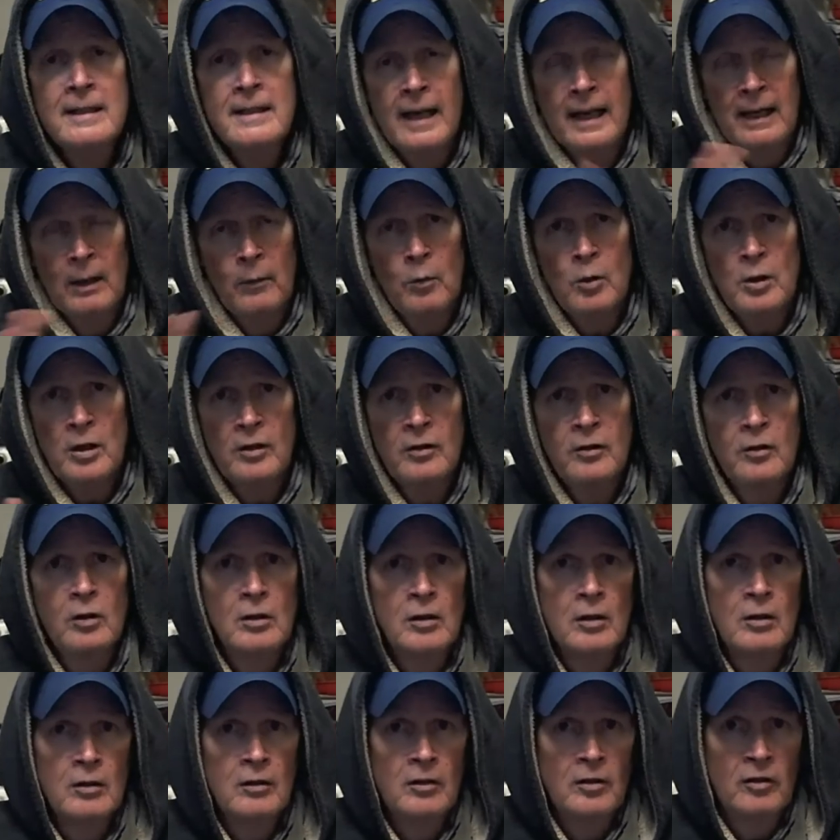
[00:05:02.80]
And I want to do a
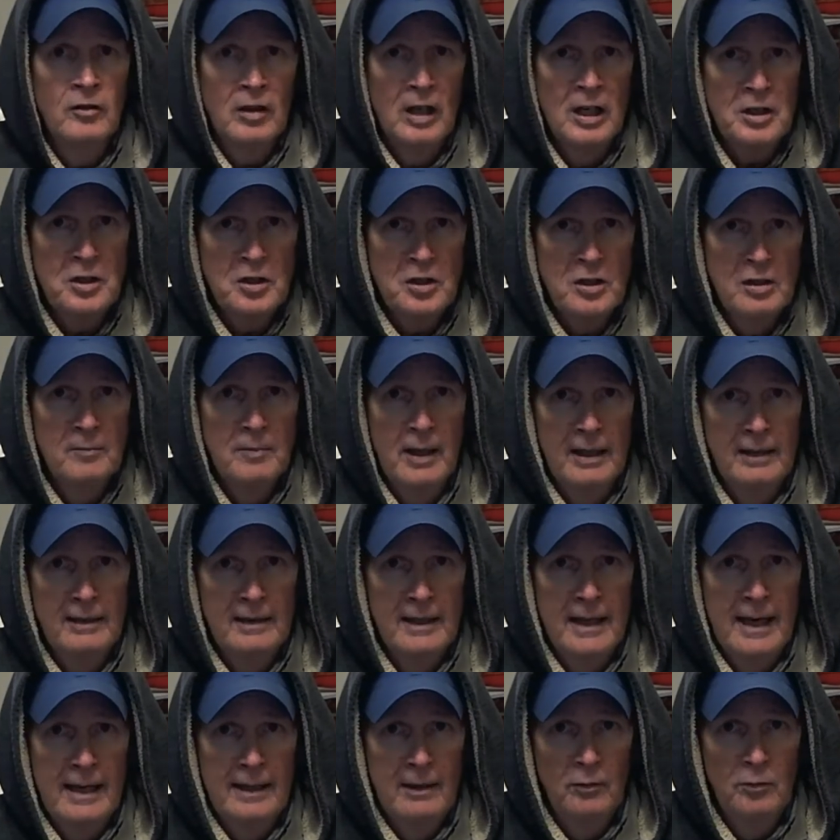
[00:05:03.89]
little discussion about
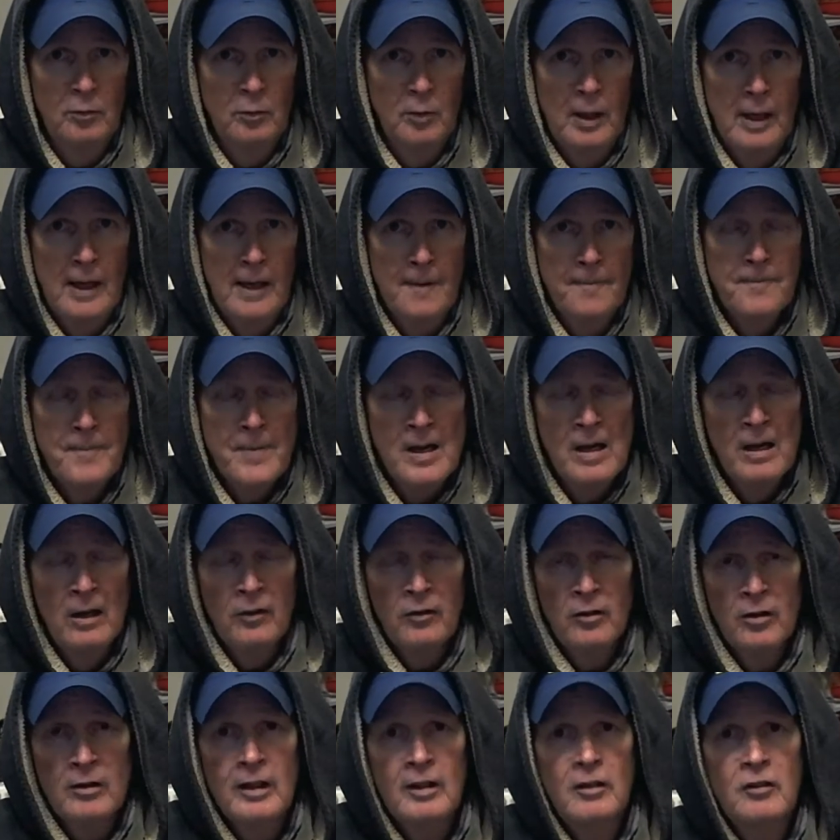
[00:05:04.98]
that as well.
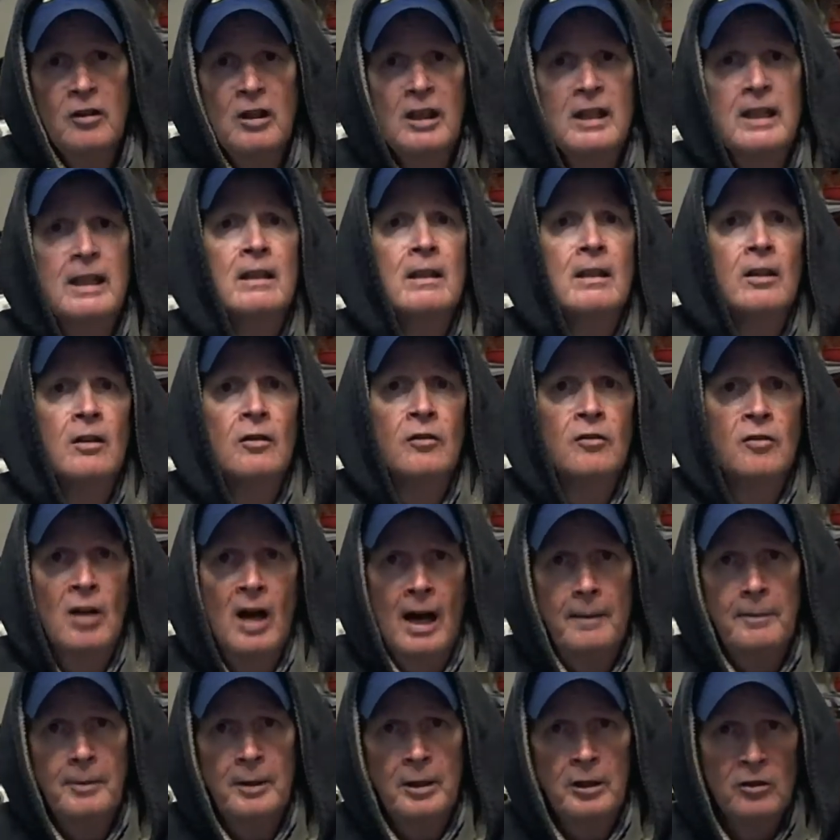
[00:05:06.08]
So let's get into this
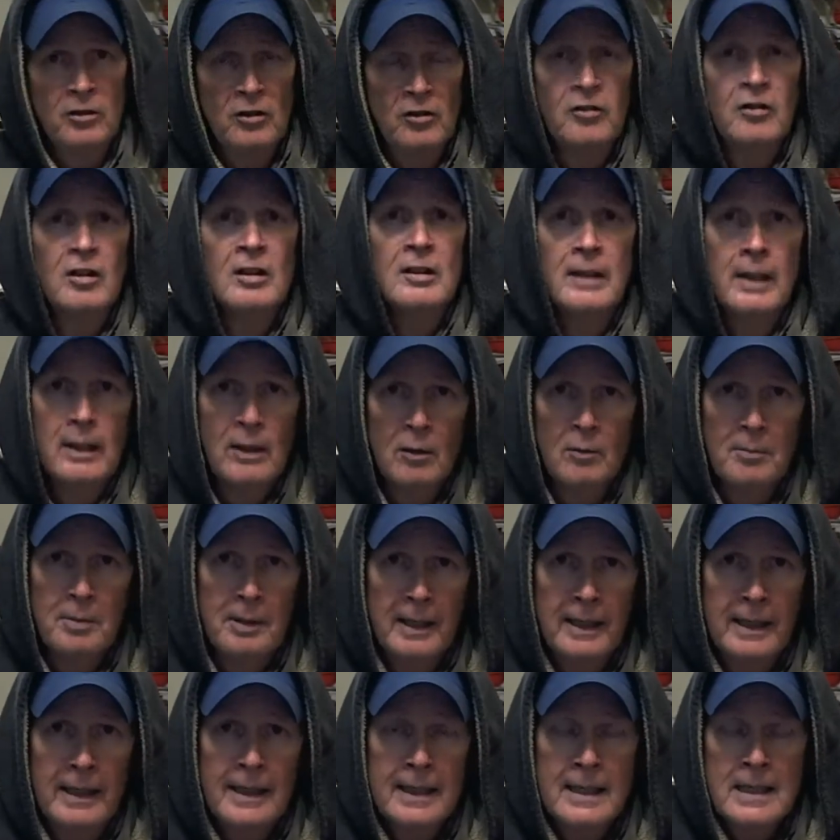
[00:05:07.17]
topic just a little
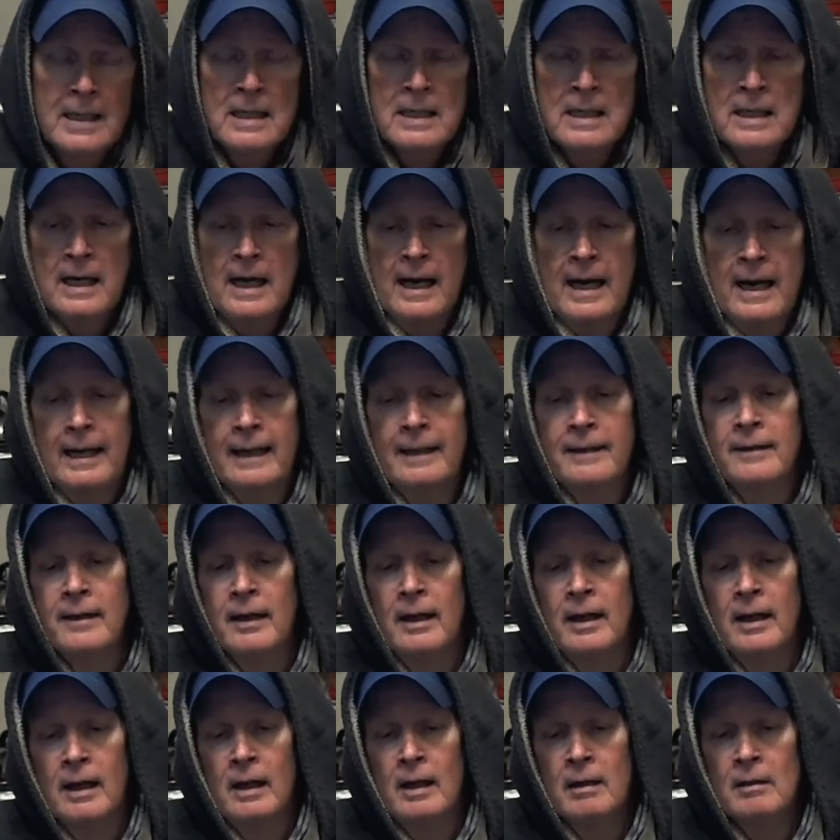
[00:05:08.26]
bit, and
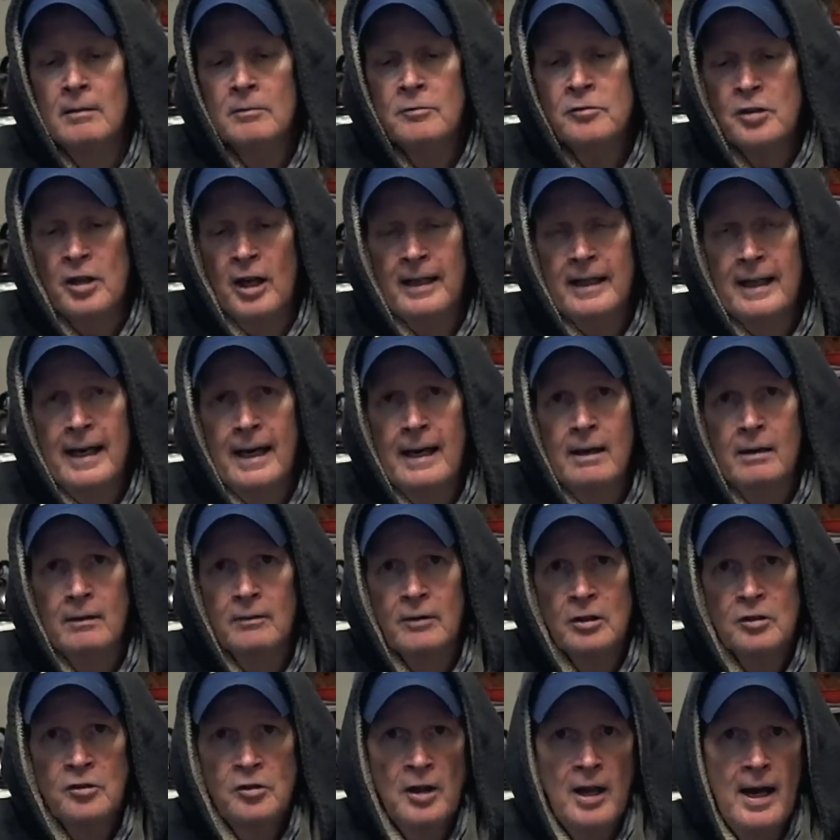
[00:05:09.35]
check out
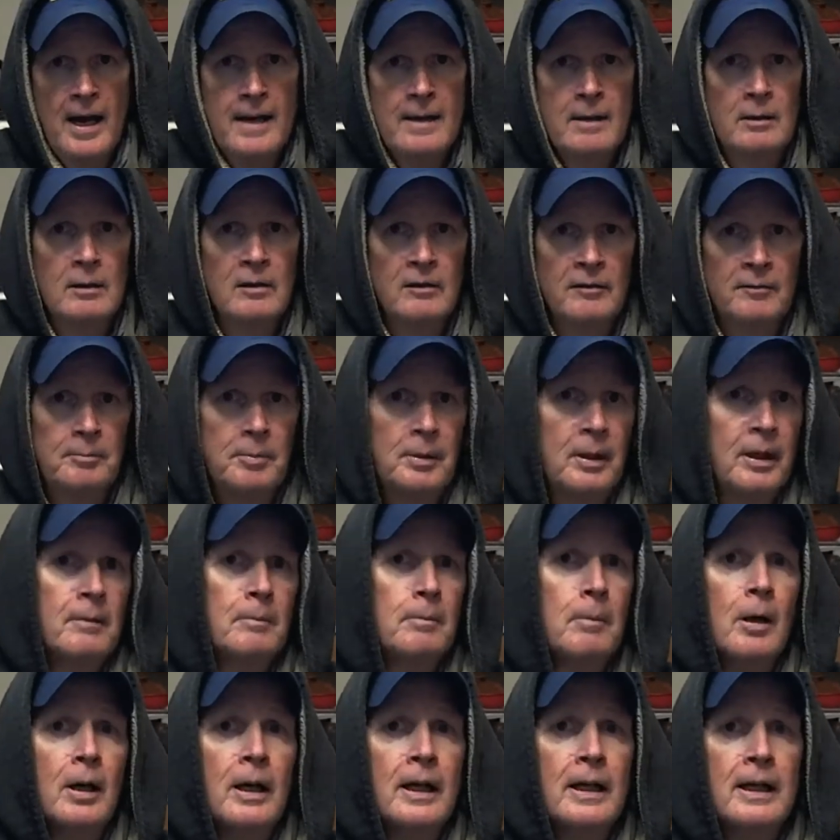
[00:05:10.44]
the channel of Big
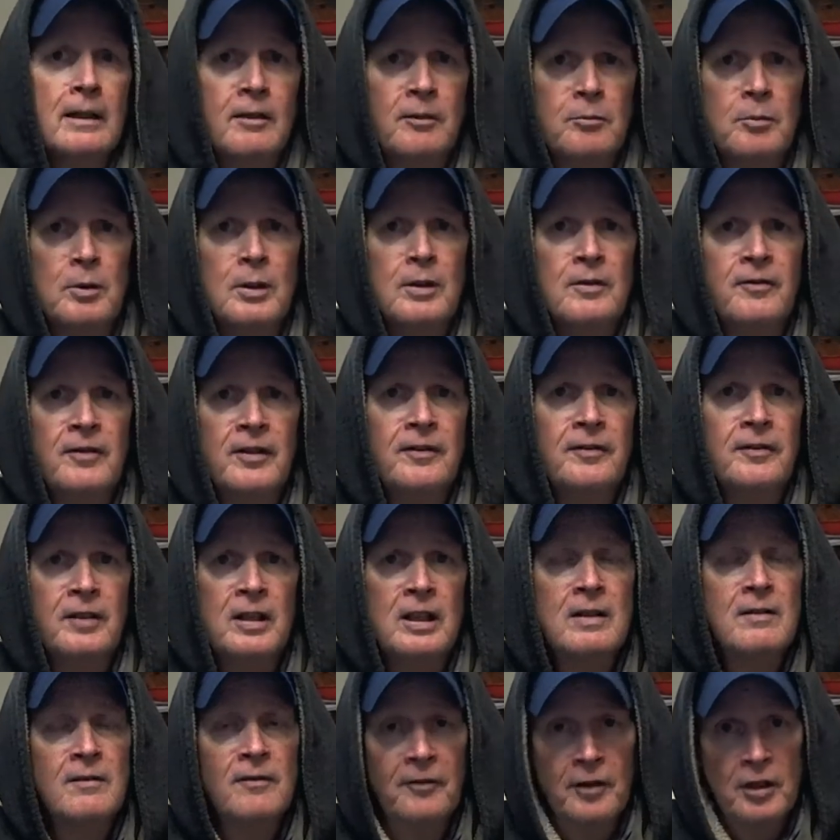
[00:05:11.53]
Mike
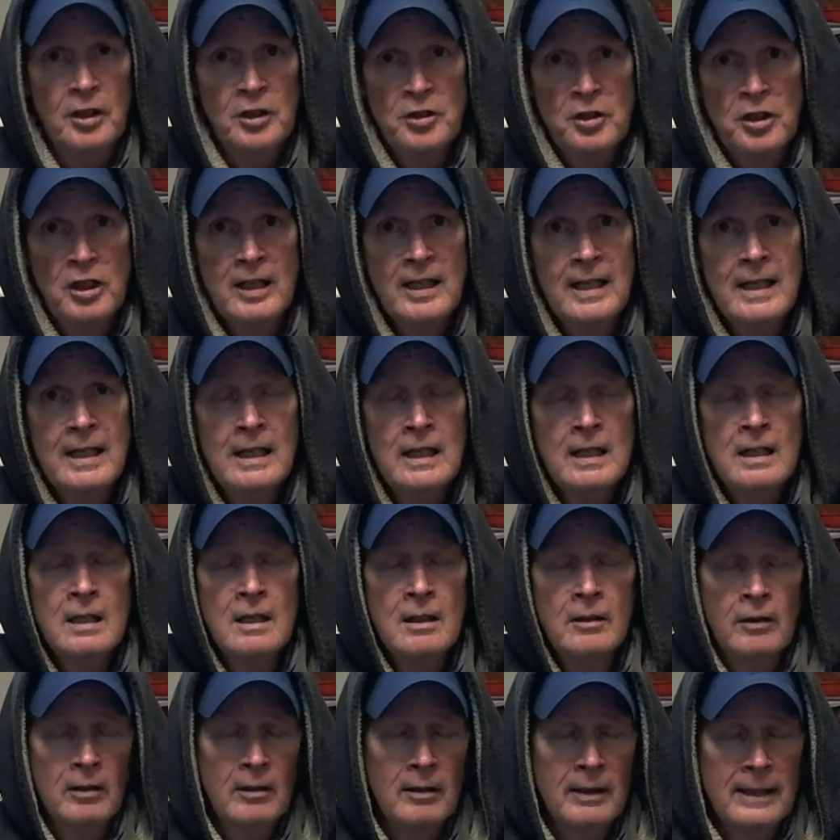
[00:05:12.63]
315 Fishing.
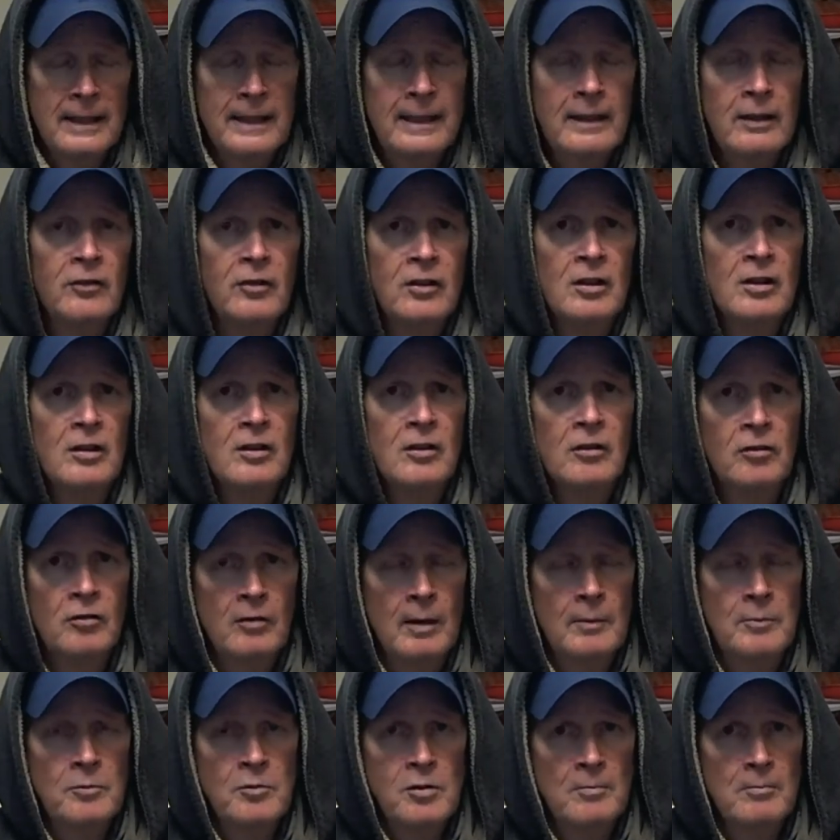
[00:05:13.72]
The link is in the
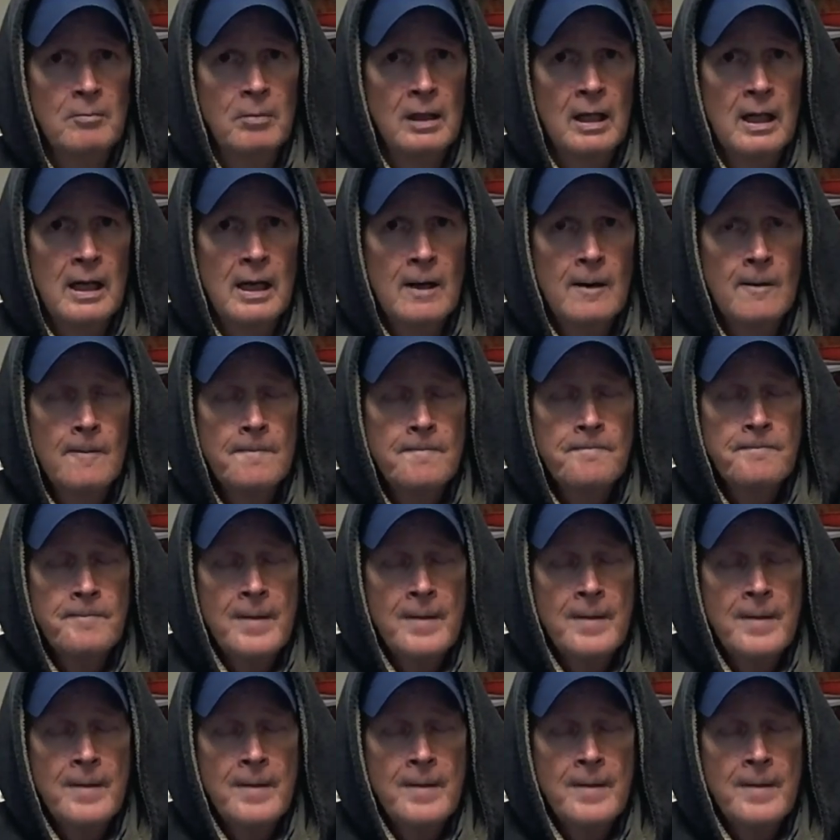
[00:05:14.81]
description below.